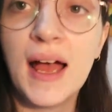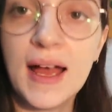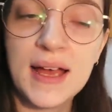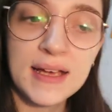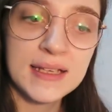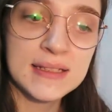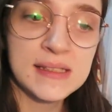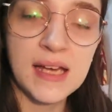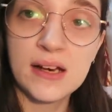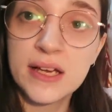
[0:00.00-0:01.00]

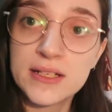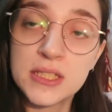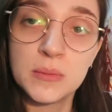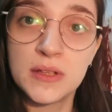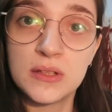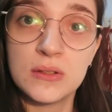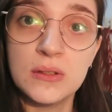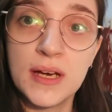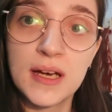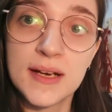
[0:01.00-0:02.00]
and I'll catch up with
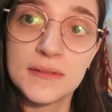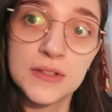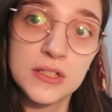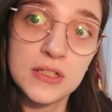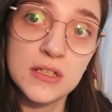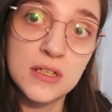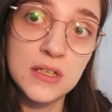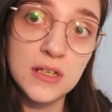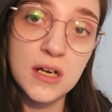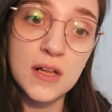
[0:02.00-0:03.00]
you
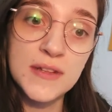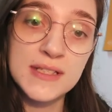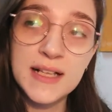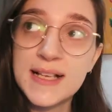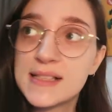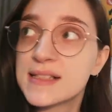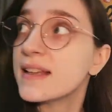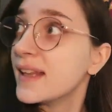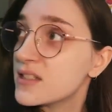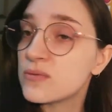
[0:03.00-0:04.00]
after this class.
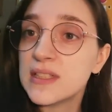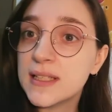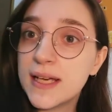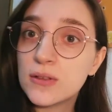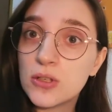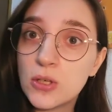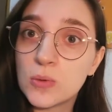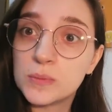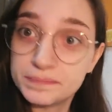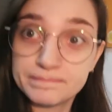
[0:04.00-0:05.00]
And that is a really loud crow.